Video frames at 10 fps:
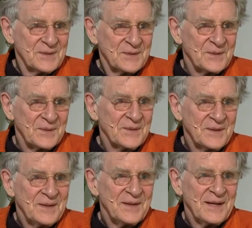you know,
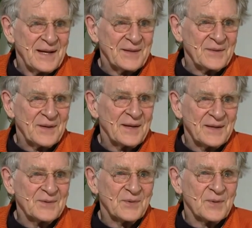and, uh,
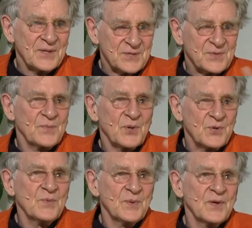and you know, where there's a more
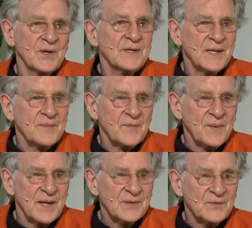humanoid type of
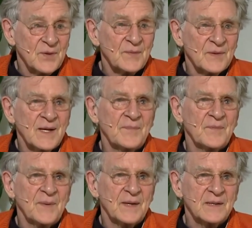body, normal type
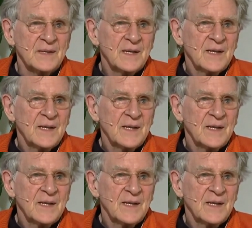of body.